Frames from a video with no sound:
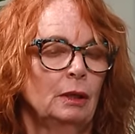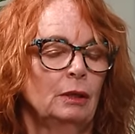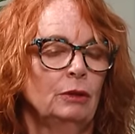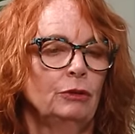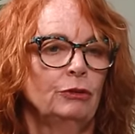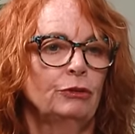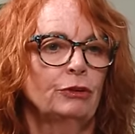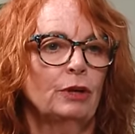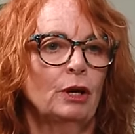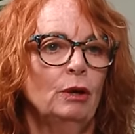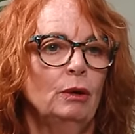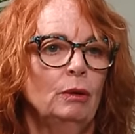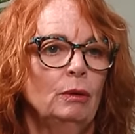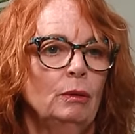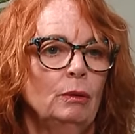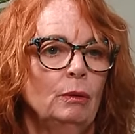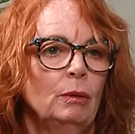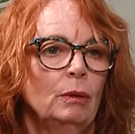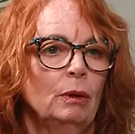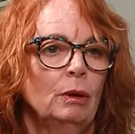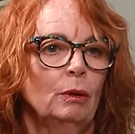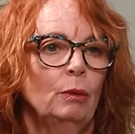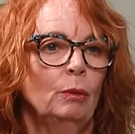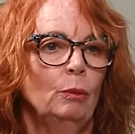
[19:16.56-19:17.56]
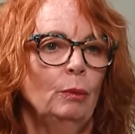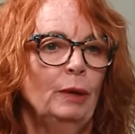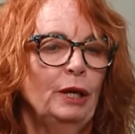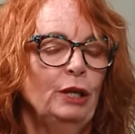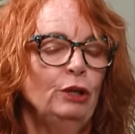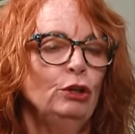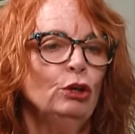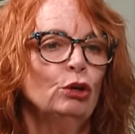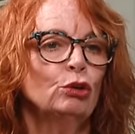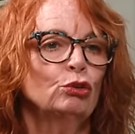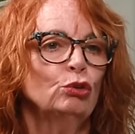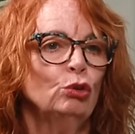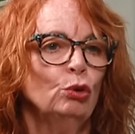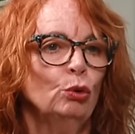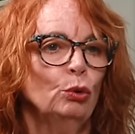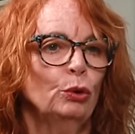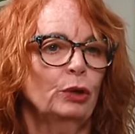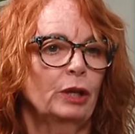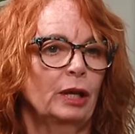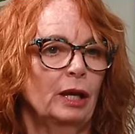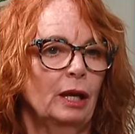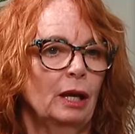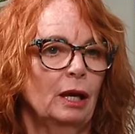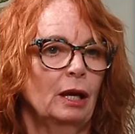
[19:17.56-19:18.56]
So we're not
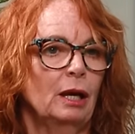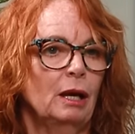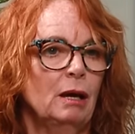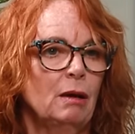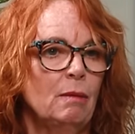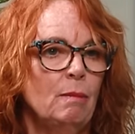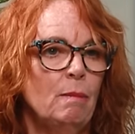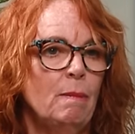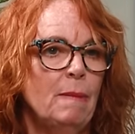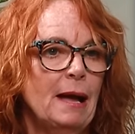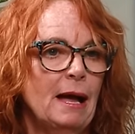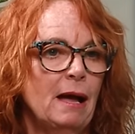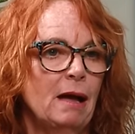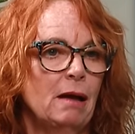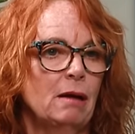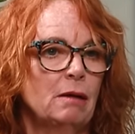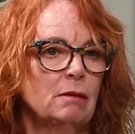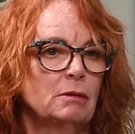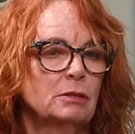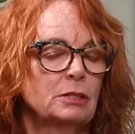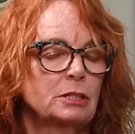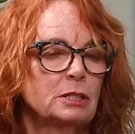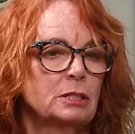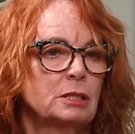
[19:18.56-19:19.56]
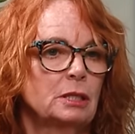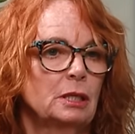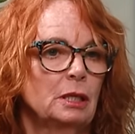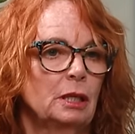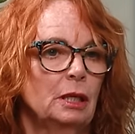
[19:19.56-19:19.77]
talking about